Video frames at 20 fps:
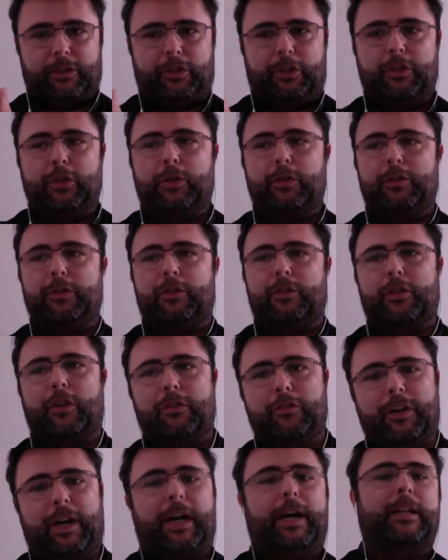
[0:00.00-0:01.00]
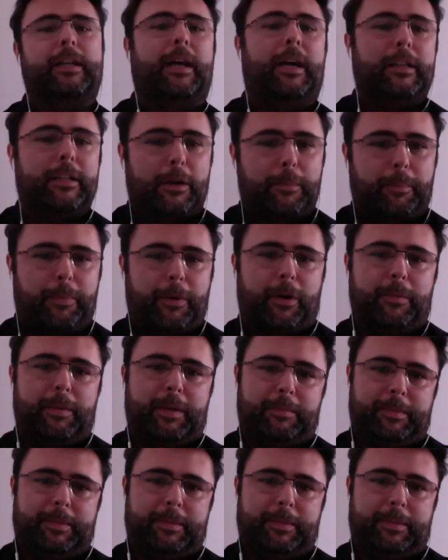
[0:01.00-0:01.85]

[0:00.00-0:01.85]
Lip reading: to solve another problem.